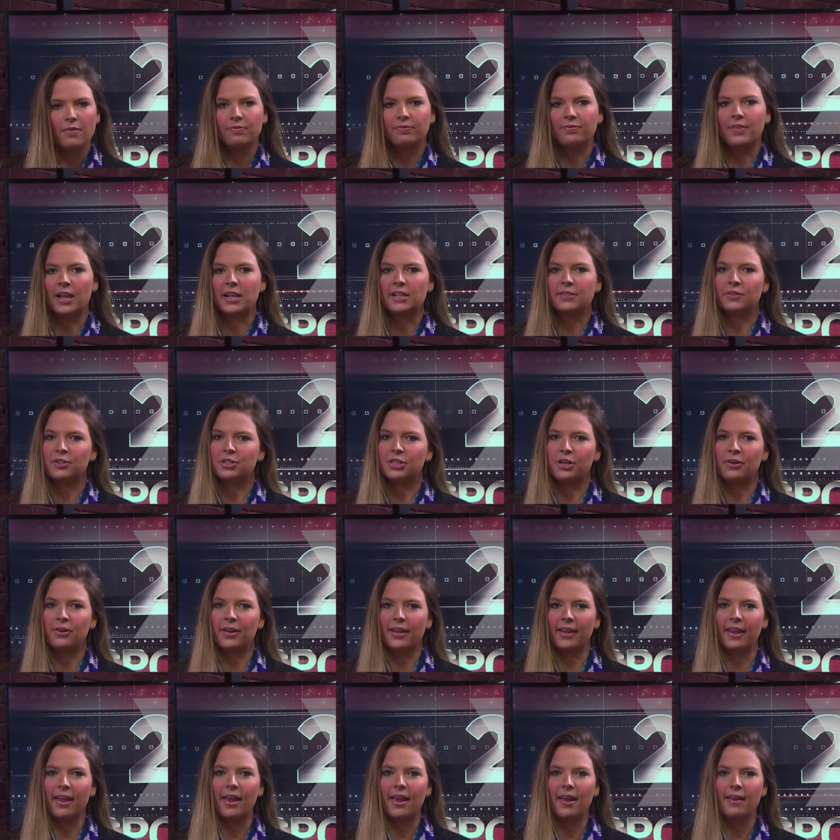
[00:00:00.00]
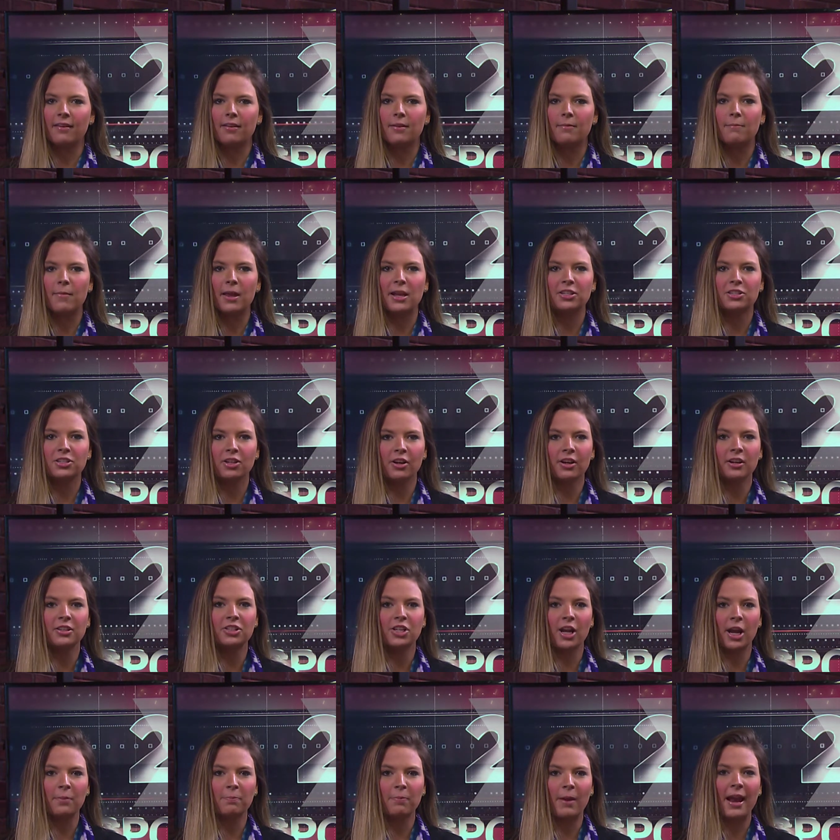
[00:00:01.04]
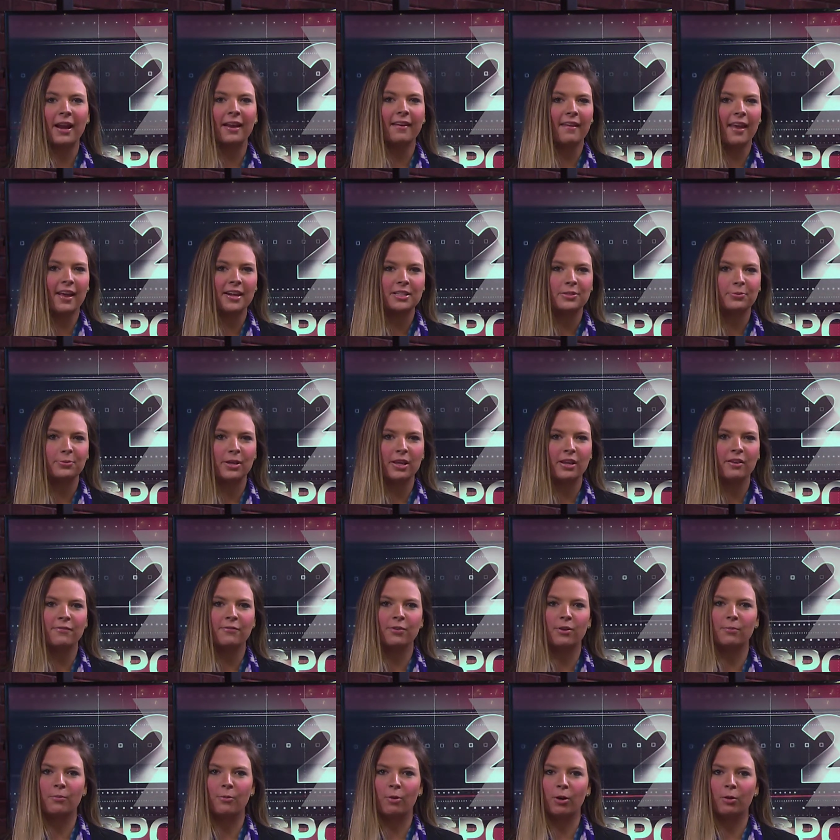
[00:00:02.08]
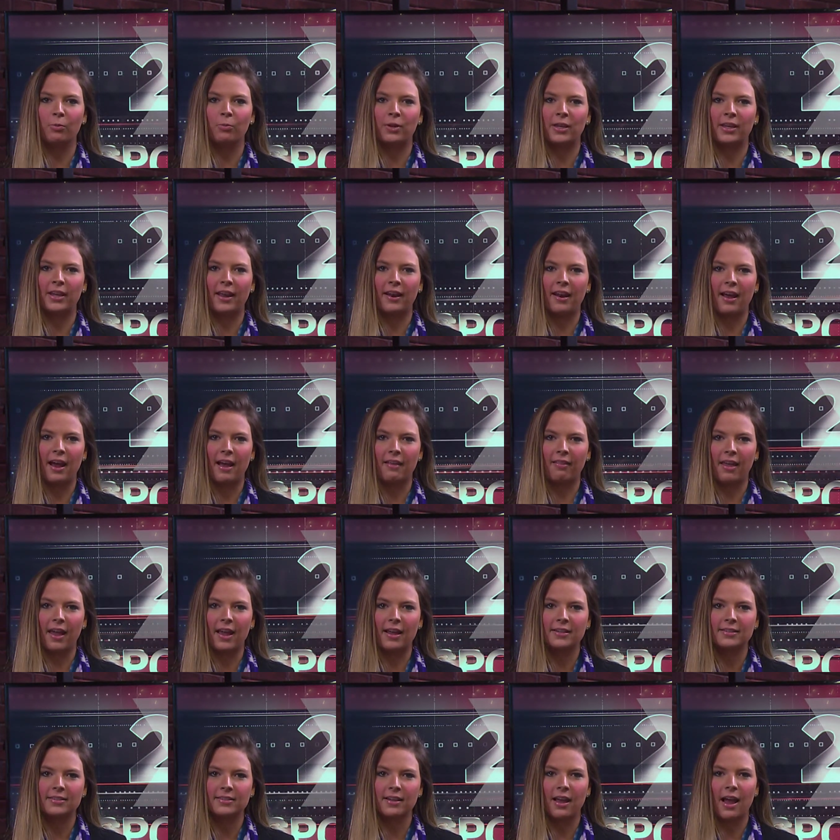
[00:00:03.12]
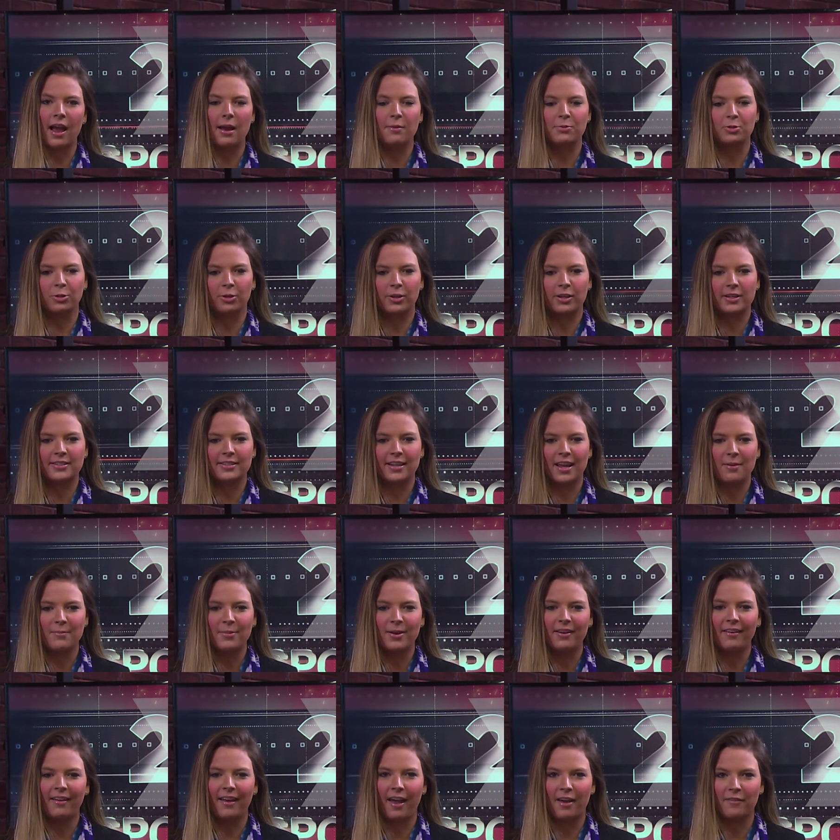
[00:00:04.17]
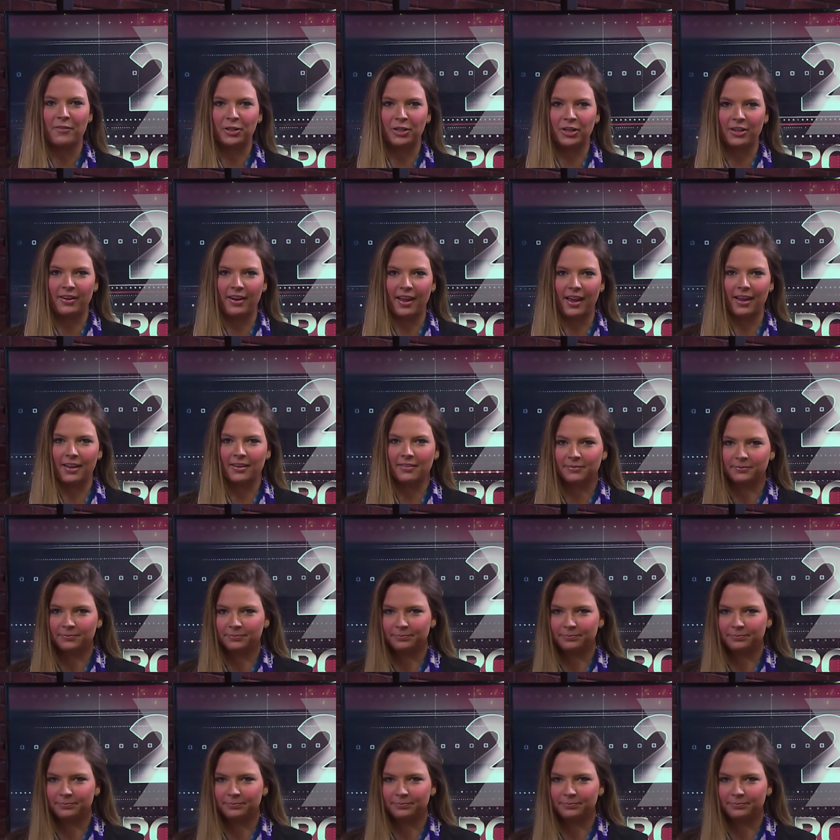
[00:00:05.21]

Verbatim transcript: Thanks for tuning in. Make sure to check back next week for more weekend highlights. I'm Julia Salmon. Have a good night.